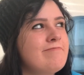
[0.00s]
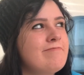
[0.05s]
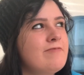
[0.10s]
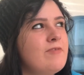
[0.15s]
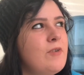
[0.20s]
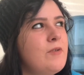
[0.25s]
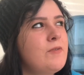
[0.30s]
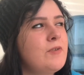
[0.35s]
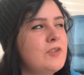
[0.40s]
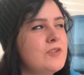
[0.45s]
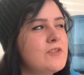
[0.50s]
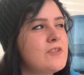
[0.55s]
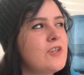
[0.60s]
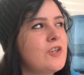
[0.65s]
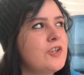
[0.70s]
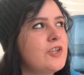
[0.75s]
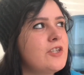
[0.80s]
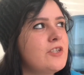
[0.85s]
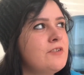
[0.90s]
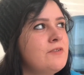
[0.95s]
It feels good.
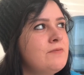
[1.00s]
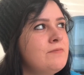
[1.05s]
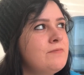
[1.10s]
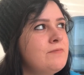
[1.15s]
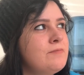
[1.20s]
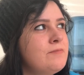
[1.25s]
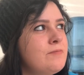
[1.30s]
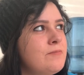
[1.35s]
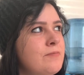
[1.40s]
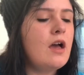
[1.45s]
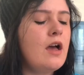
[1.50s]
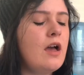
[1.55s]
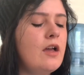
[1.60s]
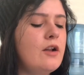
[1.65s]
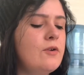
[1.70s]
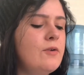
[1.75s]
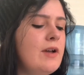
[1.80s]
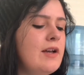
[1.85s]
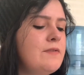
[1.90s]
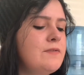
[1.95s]
I
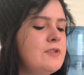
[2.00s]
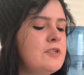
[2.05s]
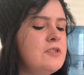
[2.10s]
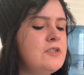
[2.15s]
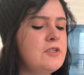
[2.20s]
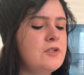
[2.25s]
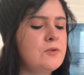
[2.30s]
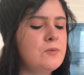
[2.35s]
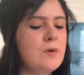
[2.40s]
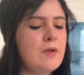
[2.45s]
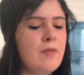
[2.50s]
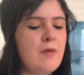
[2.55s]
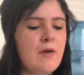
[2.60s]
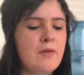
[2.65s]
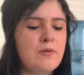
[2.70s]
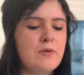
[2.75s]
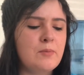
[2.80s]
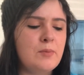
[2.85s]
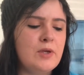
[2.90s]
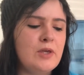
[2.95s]
don't have to deal with
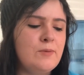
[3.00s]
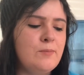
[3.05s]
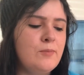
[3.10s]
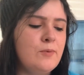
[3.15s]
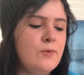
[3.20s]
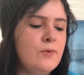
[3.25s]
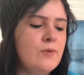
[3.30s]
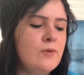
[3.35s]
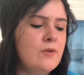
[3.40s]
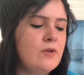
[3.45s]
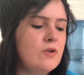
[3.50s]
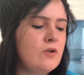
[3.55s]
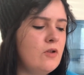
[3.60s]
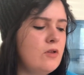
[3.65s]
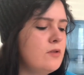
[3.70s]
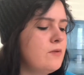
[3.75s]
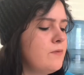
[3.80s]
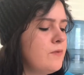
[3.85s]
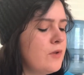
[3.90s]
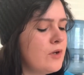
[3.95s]
other people and all
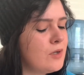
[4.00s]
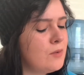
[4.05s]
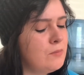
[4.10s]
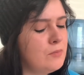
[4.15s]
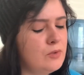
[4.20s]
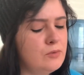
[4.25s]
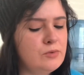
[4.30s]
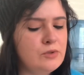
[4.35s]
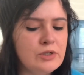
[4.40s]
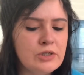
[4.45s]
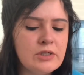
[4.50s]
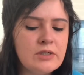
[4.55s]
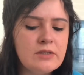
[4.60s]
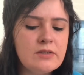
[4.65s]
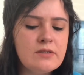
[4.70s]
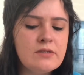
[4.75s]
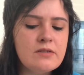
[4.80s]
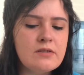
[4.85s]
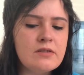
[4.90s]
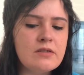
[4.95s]
of their
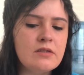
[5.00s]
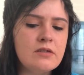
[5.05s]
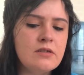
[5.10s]
emotions.